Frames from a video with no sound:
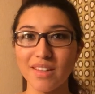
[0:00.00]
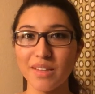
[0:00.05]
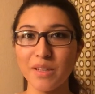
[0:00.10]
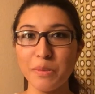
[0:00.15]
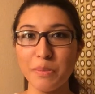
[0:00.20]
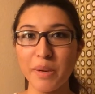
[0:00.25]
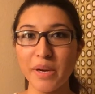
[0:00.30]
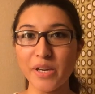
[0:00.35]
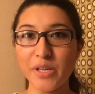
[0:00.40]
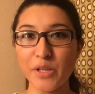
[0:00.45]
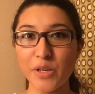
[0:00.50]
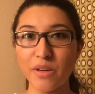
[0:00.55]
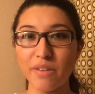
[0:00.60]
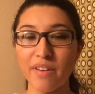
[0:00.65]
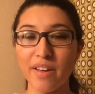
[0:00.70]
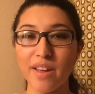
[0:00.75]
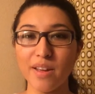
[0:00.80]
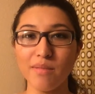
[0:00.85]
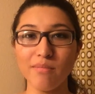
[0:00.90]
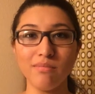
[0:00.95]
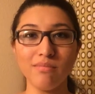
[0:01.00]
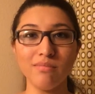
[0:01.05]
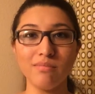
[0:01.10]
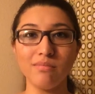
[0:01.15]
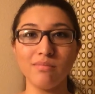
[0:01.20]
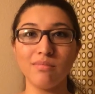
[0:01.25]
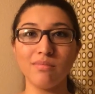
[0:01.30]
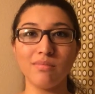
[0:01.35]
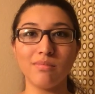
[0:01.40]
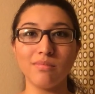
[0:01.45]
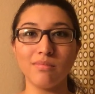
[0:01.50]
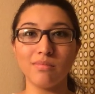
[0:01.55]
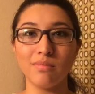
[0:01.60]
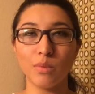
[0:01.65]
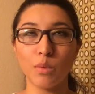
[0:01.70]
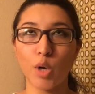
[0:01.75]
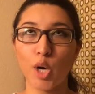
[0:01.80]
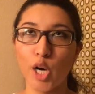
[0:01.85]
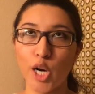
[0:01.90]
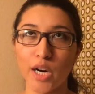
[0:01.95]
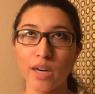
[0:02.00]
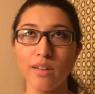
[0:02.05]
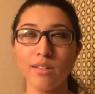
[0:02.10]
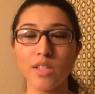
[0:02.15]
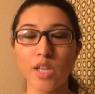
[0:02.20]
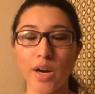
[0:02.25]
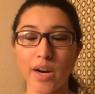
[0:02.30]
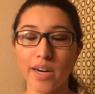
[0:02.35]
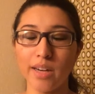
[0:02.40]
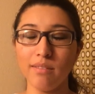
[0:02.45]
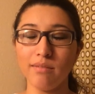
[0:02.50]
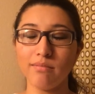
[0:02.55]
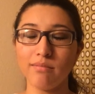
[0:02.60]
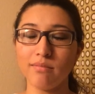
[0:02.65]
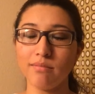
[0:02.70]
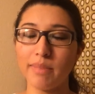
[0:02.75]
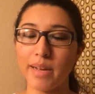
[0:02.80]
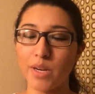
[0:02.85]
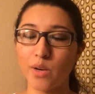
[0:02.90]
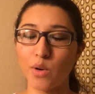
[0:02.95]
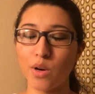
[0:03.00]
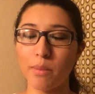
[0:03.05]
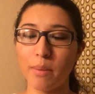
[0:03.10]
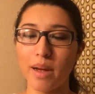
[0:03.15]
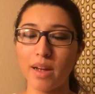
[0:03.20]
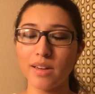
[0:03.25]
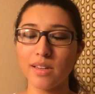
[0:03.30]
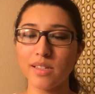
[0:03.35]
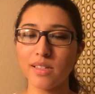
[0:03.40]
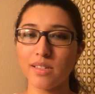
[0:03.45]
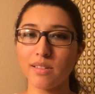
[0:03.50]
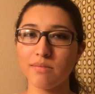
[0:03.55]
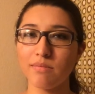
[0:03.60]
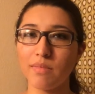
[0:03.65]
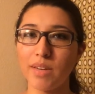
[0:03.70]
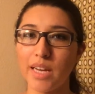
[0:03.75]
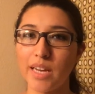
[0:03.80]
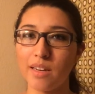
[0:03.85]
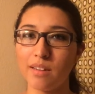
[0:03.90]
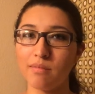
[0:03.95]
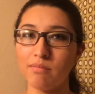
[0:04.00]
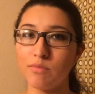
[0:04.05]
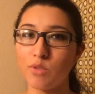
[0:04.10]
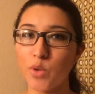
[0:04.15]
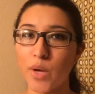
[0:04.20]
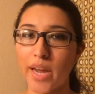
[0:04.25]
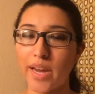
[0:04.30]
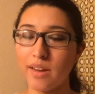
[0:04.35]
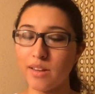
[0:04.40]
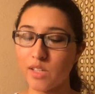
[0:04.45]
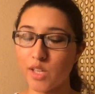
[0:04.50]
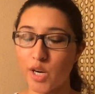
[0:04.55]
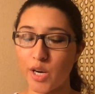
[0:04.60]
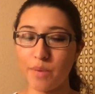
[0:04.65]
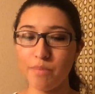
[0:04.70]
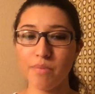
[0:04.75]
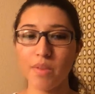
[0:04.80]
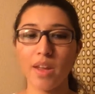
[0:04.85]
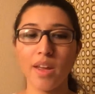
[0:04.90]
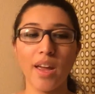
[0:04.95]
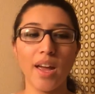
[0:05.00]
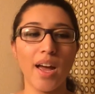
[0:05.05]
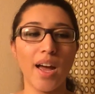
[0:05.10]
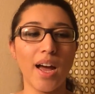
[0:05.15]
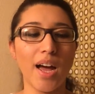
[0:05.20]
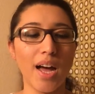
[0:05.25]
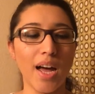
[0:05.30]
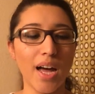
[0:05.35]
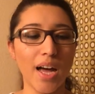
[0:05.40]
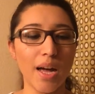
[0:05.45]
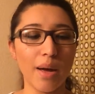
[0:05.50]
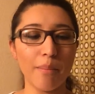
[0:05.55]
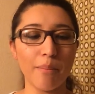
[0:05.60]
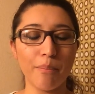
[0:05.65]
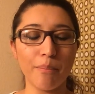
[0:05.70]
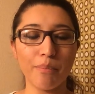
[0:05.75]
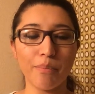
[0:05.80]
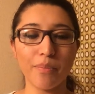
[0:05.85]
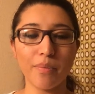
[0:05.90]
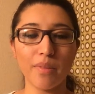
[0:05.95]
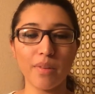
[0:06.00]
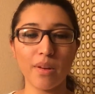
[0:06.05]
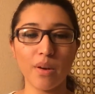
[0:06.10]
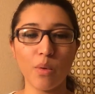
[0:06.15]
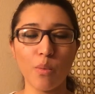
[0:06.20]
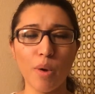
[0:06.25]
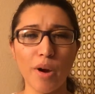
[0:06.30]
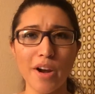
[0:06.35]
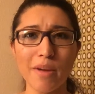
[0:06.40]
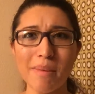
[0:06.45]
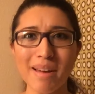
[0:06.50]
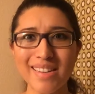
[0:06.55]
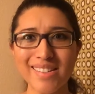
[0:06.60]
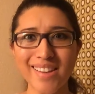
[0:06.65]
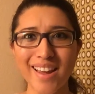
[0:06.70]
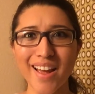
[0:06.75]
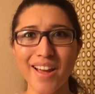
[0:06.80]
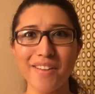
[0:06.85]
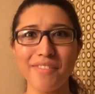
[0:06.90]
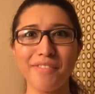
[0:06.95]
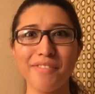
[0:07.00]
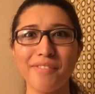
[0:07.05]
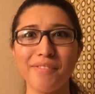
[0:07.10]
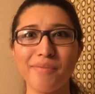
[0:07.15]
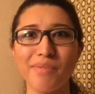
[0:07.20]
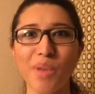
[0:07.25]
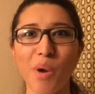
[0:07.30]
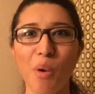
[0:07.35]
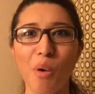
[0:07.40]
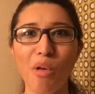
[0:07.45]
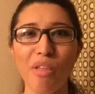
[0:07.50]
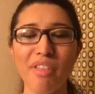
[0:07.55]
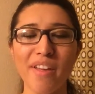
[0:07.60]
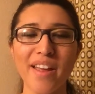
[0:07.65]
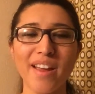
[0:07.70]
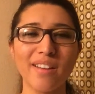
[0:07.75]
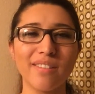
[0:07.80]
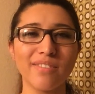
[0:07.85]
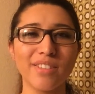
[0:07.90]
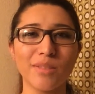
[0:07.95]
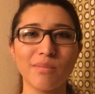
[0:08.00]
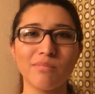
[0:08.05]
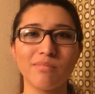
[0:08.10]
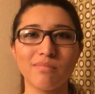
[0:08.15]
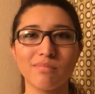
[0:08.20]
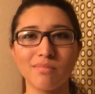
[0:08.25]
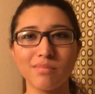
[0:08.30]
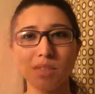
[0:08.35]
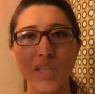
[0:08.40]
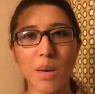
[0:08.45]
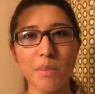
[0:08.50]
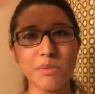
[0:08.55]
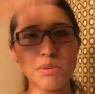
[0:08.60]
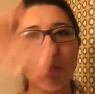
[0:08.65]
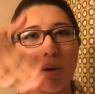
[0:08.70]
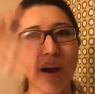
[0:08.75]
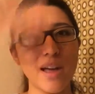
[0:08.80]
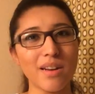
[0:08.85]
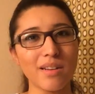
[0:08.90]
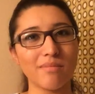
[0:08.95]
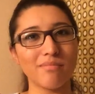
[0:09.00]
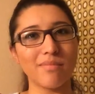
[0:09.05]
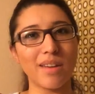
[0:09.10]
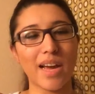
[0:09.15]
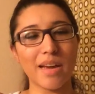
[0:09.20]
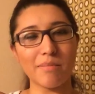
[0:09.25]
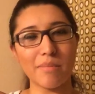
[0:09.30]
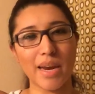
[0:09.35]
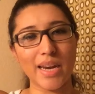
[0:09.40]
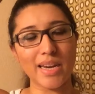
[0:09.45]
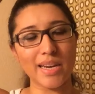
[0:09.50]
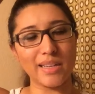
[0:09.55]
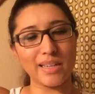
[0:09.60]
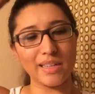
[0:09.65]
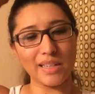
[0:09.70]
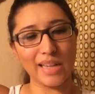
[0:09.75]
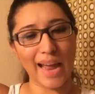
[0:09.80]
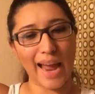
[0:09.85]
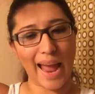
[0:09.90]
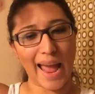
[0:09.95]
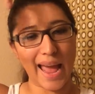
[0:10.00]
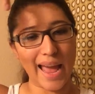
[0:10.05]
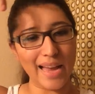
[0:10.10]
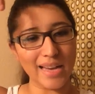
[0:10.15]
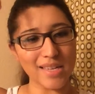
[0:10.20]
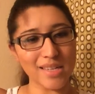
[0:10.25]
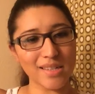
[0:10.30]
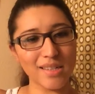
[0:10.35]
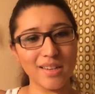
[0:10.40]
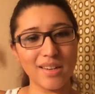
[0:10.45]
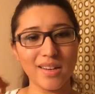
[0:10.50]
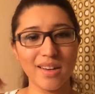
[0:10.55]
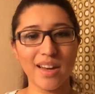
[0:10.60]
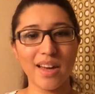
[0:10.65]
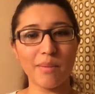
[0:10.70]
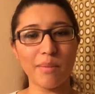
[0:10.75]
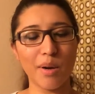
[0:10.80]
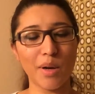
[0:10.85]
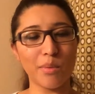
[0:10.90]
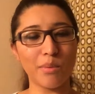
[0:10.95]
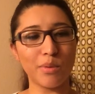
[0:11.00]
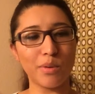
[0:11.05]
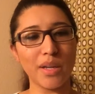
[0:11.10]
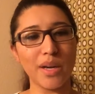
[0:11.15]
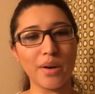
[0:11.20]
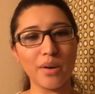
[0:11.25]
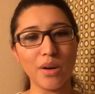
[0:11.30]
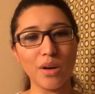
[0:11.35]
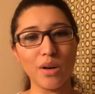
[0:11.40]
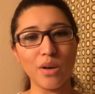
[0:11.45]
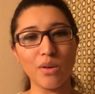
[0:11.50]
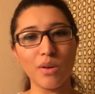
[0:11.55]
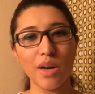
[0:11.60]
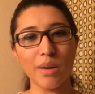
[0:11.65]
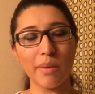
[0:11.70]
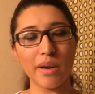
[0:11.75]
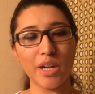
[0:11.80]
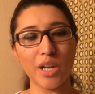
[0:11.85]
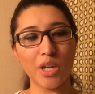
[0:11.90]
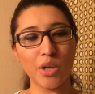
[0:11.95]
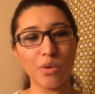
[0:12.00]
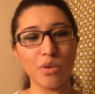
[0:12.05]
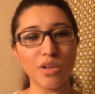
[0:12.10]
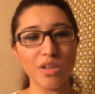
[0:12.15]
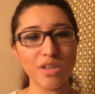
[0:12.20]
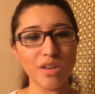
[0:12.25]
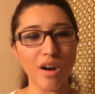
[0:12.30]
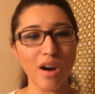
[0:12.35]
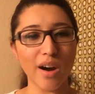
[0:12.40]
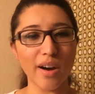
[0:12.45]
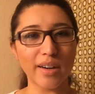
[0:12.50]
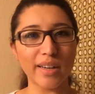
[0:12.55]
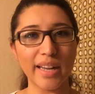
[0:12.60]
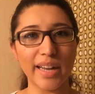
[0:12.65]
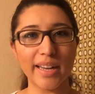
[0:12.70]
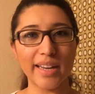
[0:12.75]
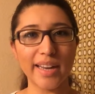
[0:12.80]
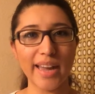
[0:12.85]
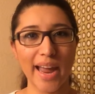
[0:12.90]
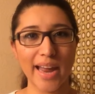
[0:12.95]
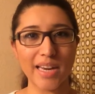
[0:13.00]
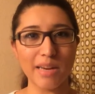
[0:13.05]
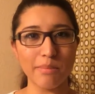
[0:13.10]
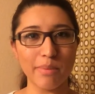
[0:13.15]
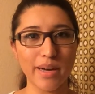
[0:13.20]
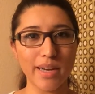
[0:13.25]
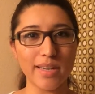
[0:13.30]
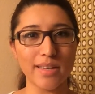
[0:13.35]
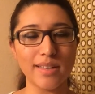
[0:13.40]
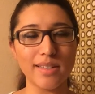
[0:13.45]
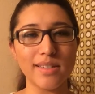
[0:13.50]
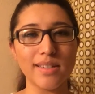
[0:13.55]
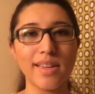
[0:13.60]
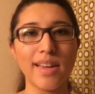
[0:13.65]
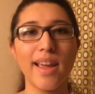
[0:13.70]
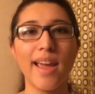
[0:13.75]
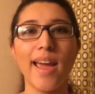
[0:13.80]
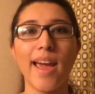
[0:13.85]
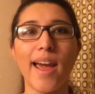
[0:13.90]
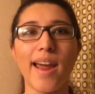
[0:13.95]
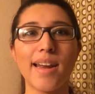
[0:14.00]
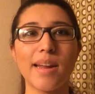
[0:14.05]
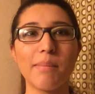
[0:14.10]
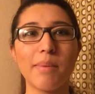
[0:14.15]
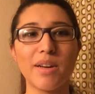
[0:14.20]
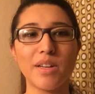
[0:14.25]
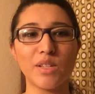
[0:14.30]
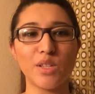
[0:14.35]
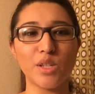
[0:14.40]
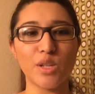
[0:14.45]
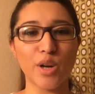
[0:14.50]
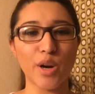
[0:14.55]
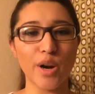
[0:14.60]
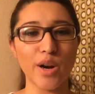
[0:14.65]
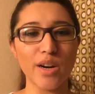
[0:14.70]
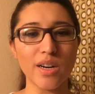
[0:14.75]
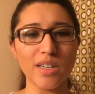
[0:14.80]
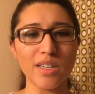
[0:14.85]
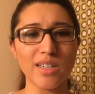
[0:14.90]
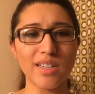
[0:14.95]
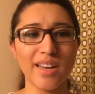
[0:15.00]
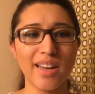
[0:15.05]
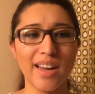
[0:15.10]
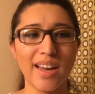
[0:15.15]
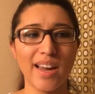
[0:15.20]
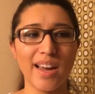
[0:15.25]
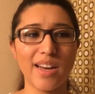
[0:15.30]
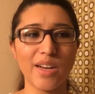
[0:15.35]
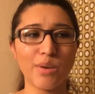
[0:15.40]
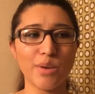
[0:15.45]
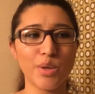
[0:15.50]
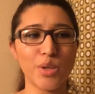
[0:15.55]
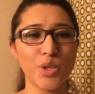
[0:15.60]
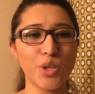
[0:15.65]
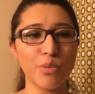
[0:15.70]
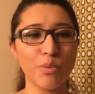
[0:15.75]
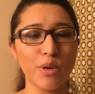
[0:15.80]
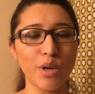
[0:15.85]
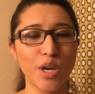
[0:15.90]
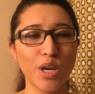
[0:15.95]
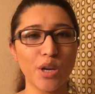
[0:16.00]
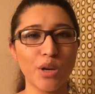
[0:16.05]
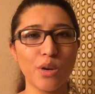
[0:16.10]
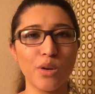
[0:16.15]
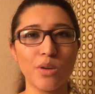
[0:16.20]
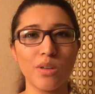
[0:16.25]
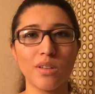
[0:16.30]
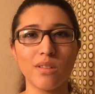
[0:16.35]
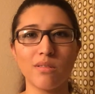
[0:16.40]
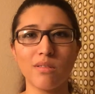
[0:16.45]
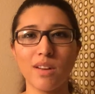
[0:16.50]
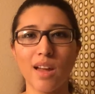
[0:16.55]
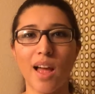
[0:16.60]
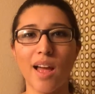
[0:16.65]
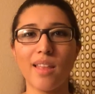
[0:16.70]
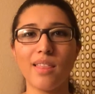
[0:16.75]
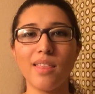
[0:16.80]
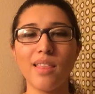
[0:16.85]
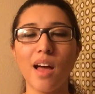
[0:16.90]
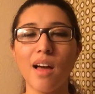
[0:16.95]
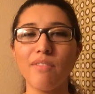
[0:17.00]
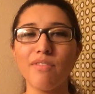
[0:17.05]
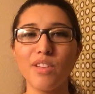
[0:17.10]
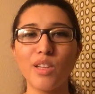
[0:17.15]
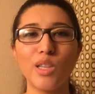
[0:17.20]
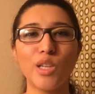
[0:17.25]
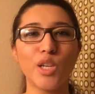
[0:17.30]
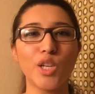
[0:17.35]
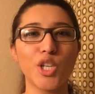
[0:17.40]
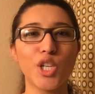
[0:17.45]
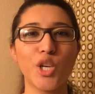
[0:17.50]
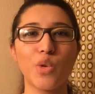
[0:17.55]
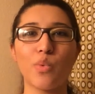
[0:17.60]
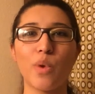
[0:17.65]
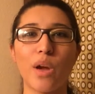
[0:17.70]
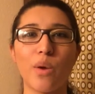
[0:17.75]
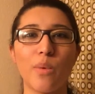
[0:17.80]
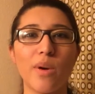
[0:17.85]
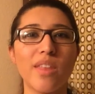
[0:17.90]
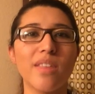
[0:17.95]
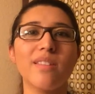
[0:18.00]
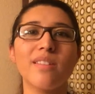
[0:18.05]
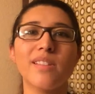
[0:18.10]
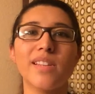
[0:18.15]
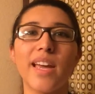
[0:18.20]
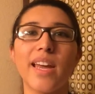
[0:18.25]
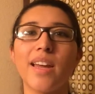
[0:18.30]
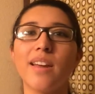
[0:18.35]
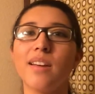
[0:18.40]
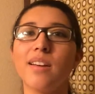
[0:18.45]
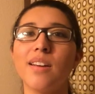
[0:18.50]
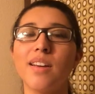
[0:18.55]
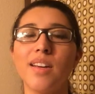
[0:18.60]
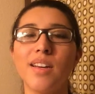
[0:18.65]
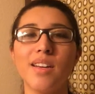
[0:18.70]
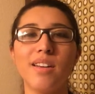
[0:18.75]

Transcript: a picture of him, her, sorry, Pandora Boxx in drag, it's her, um, wearing my stuff, the whole thing from top to bottom. I made a little hat, I made a bolero, I made a unitard, like candy buttons, and I made a skirt, and it was super cute. I love the look she went with. It's like